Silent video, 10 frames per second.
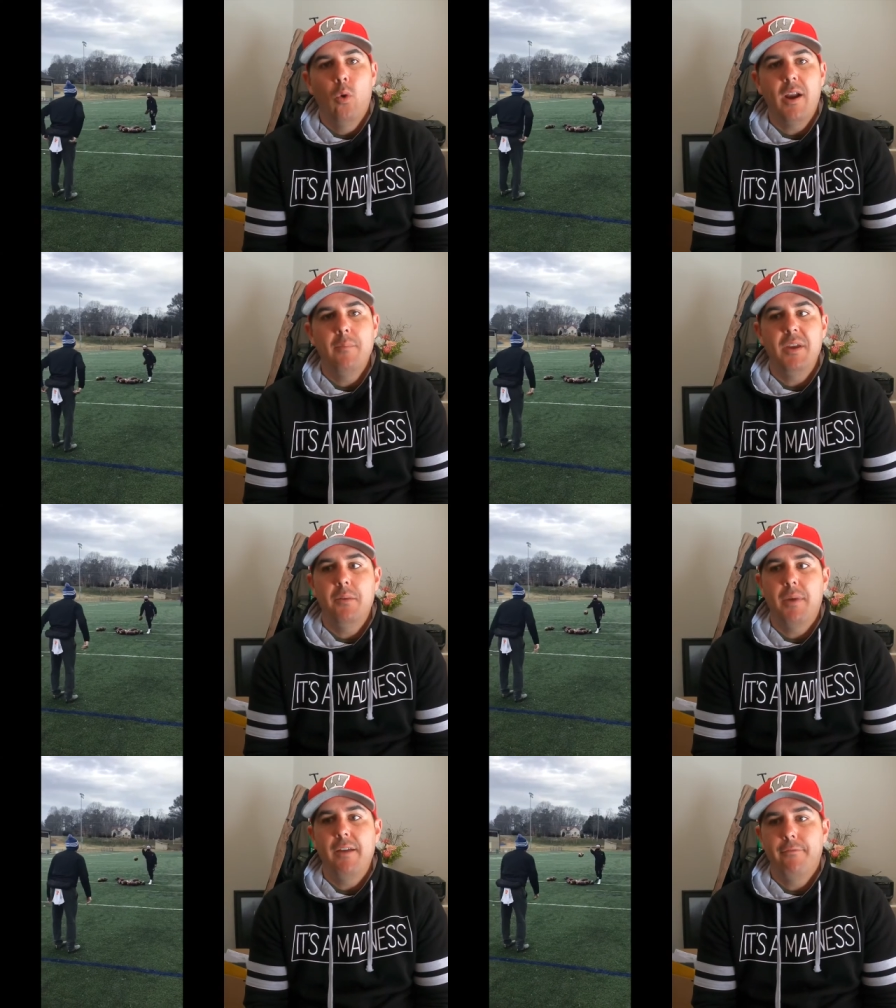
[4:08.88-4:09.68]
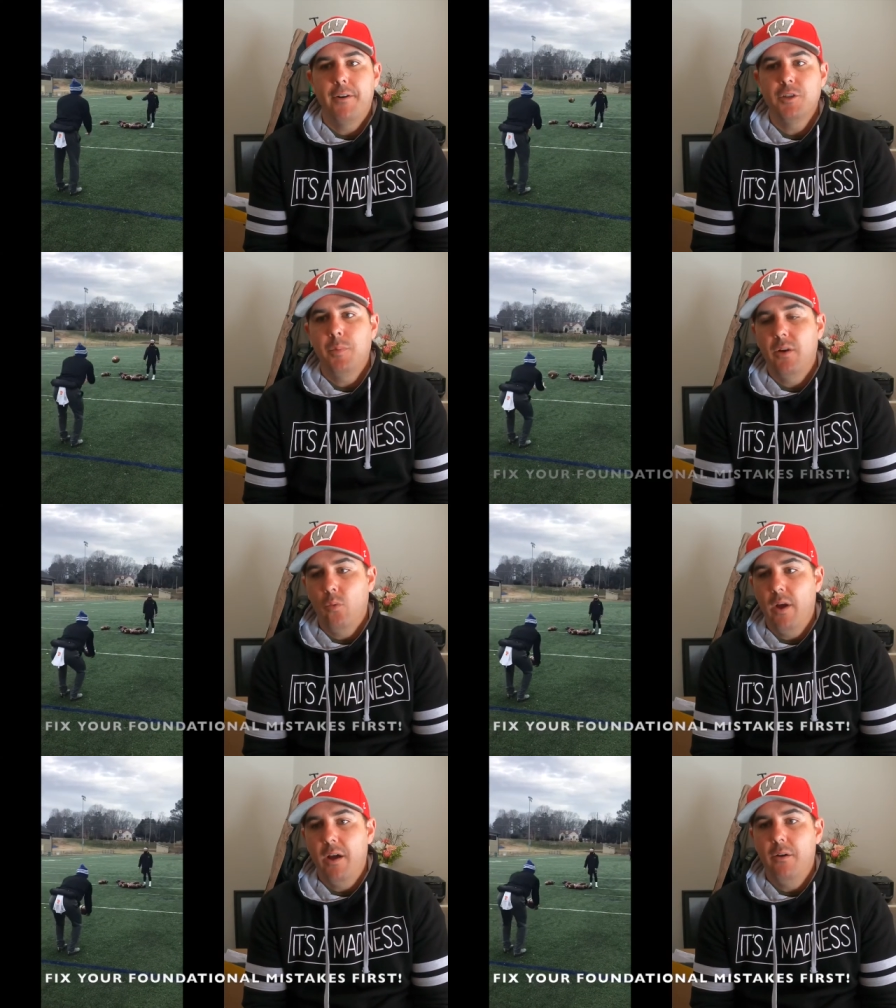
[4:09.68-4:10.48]
what I mean by first punt
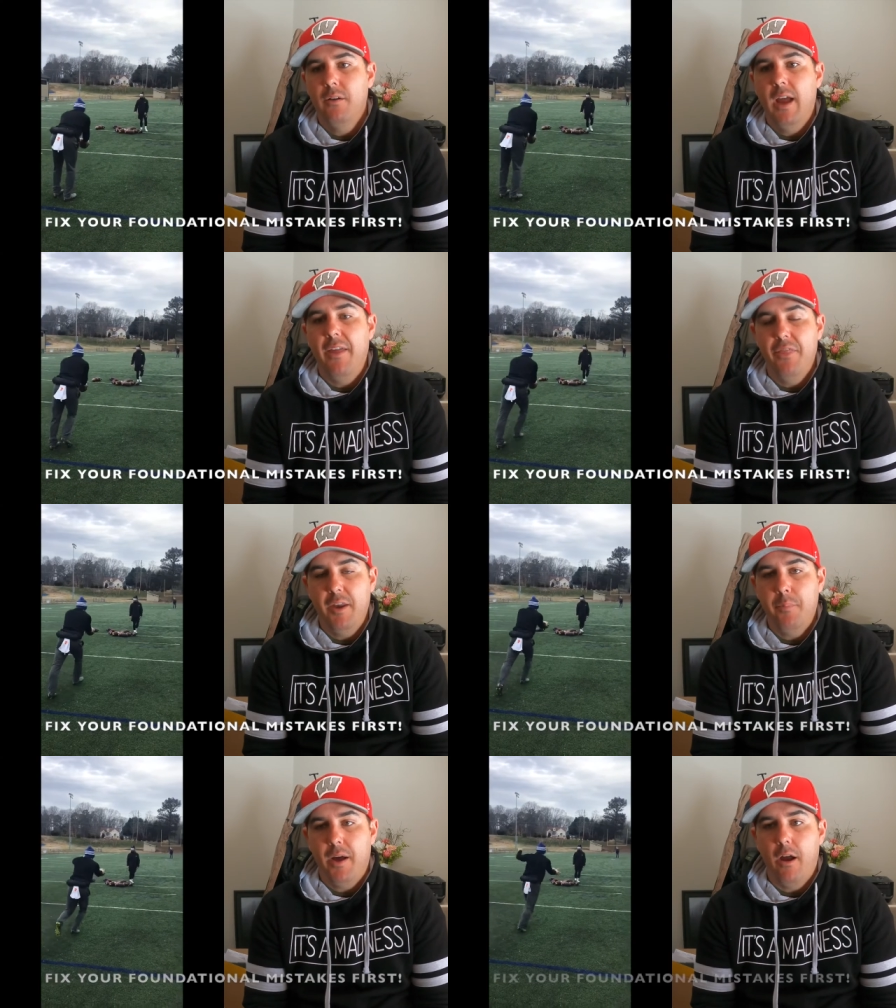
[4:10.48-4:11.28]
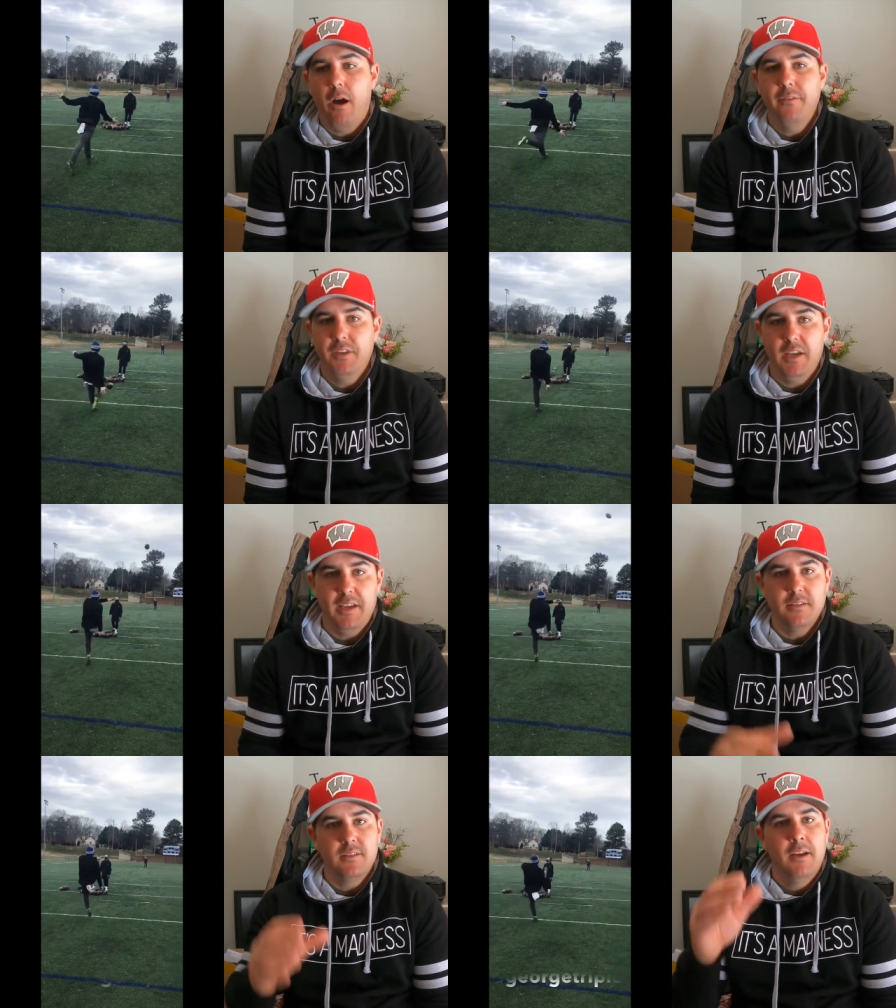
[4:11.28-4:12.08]
well and then punt often
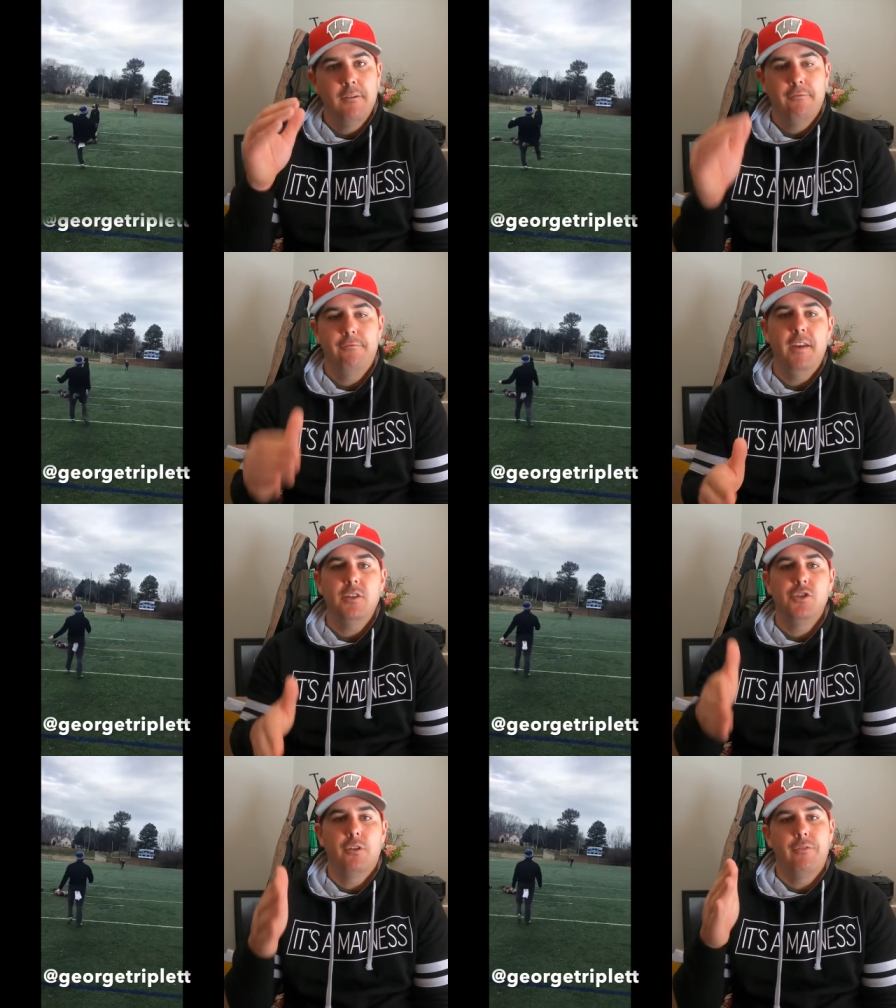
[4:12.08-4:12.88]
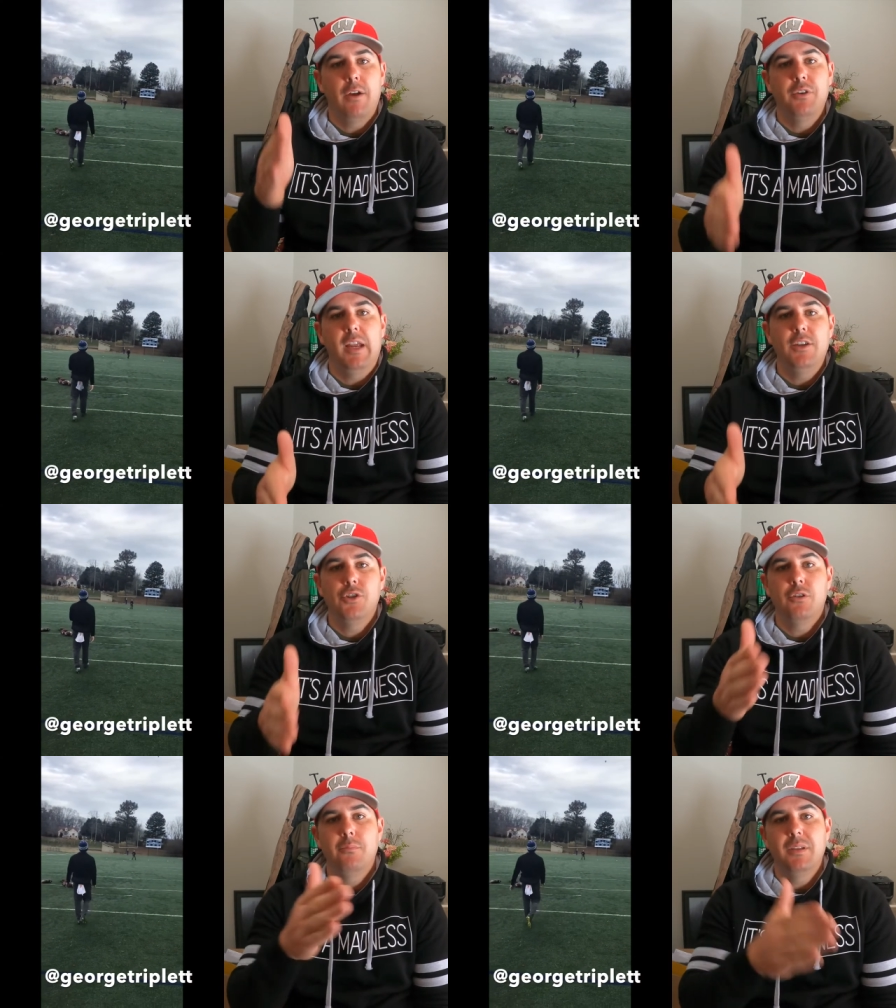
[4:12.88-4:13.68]
is fix your
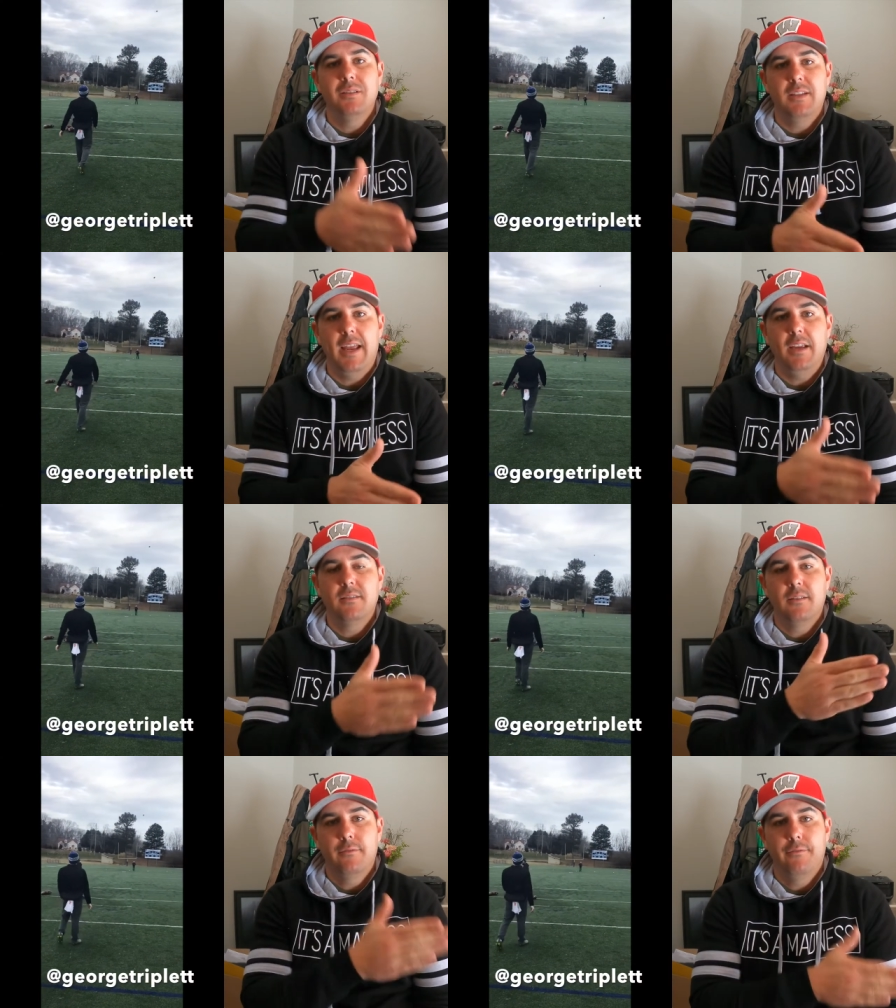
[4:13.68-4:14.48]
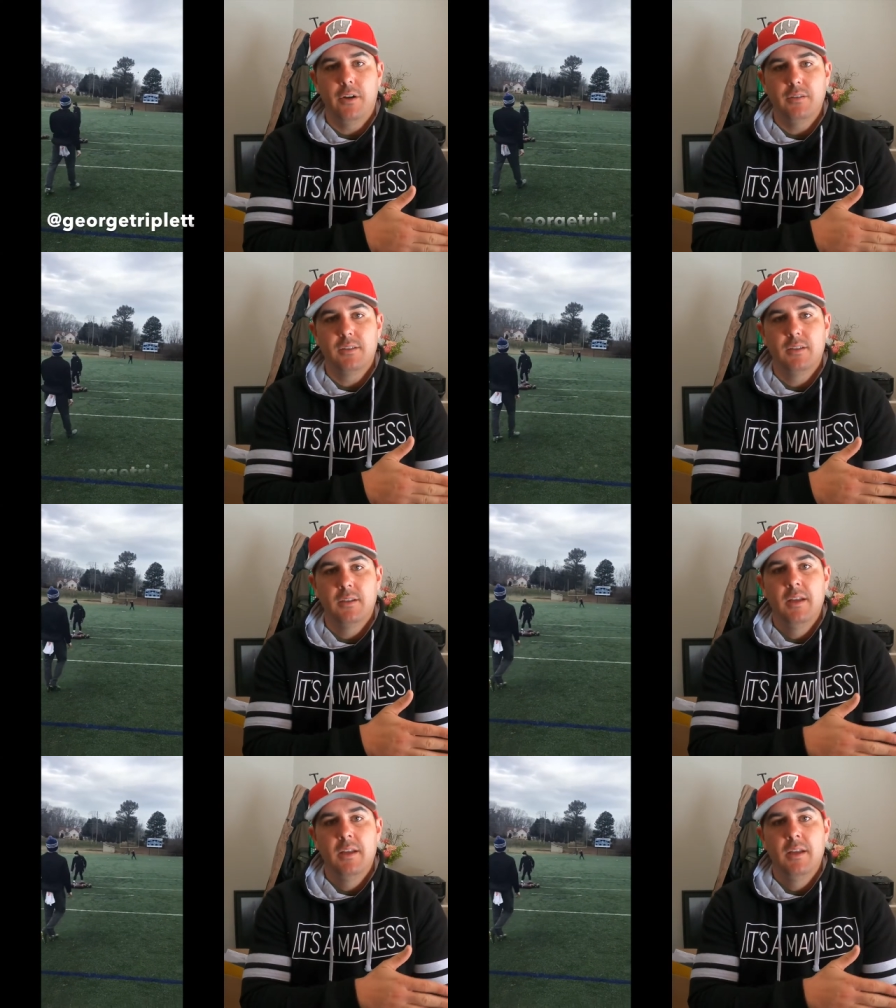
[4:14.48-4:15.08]
foundational mistakes first.